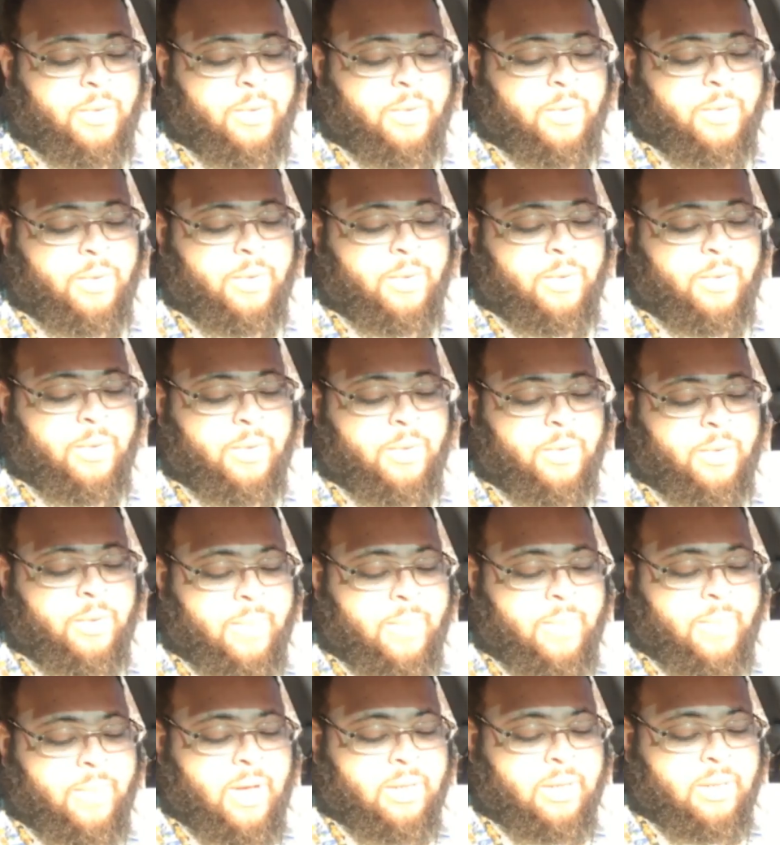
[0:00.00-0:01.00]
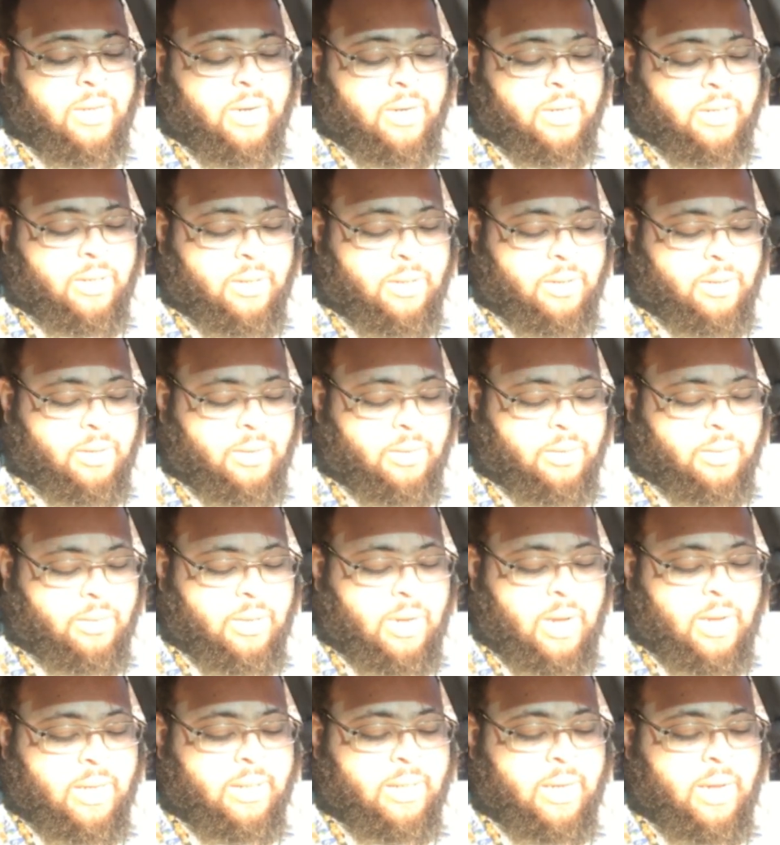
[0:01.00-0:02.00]
All right, so let me go back to this
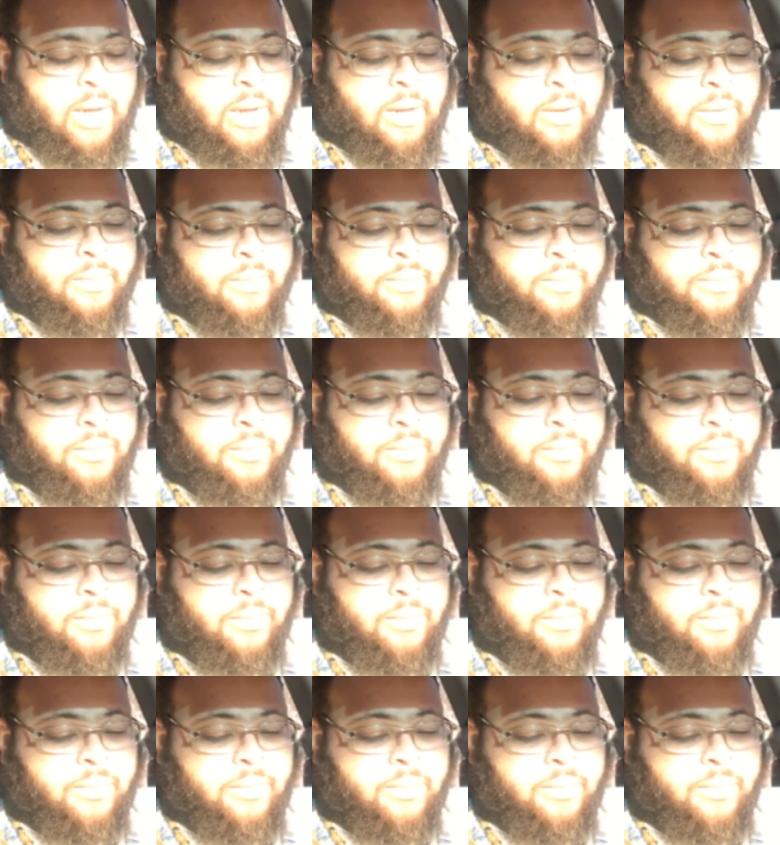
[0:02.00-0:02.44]
Isaiah.